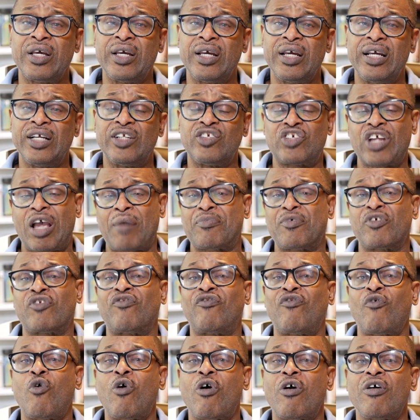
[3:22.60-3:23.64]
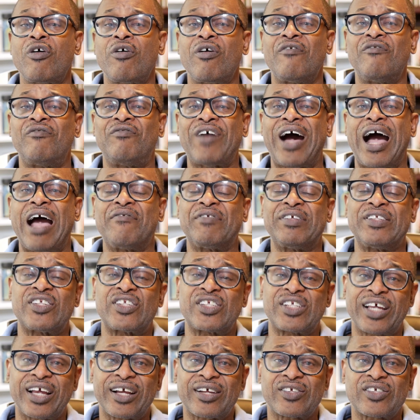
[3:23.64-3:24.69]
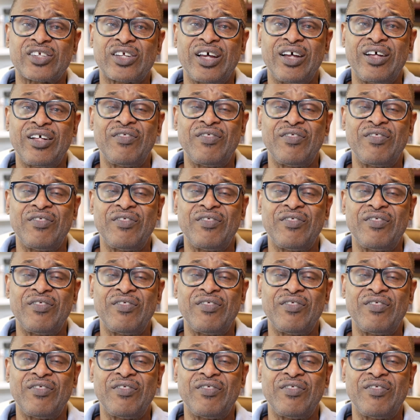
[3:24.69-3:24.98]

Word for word: Chapters 4, 5, and 6,